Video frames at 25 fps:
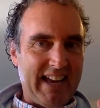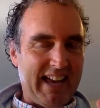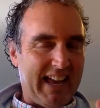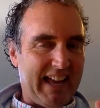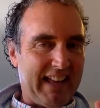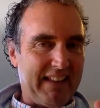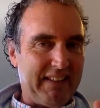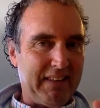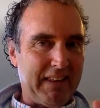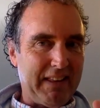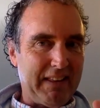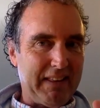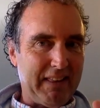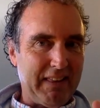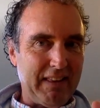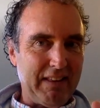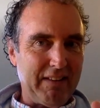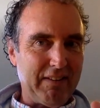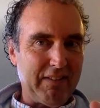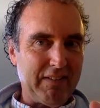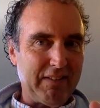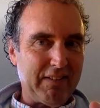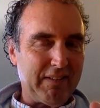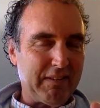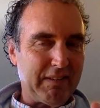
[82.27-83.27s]
and that
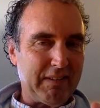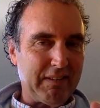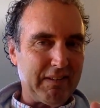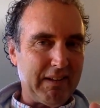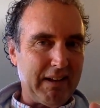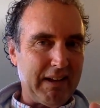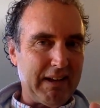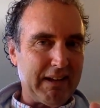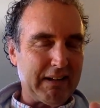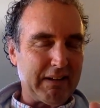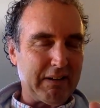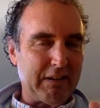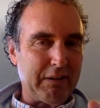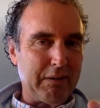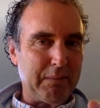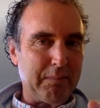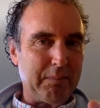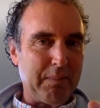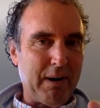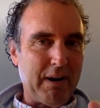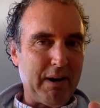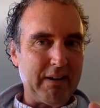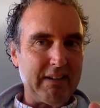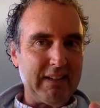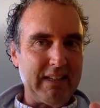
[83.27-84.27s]
this uh,
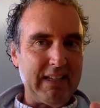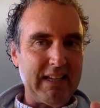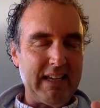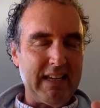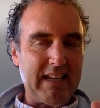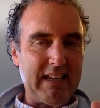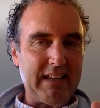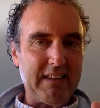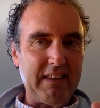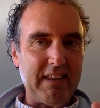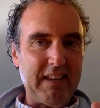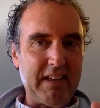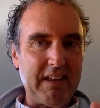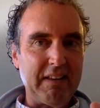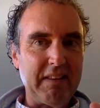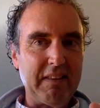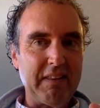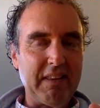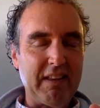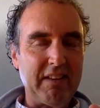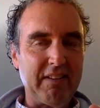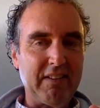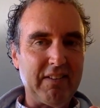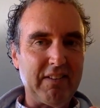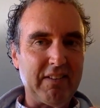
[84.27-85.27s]
could partly th
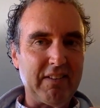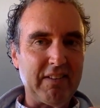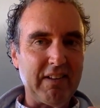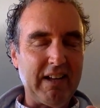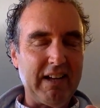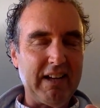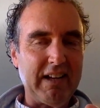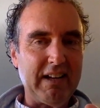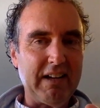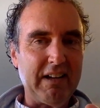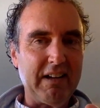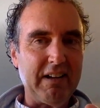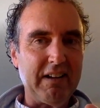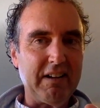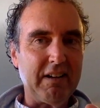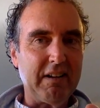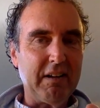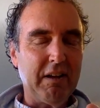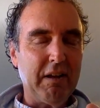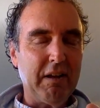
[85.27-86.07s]
this uh,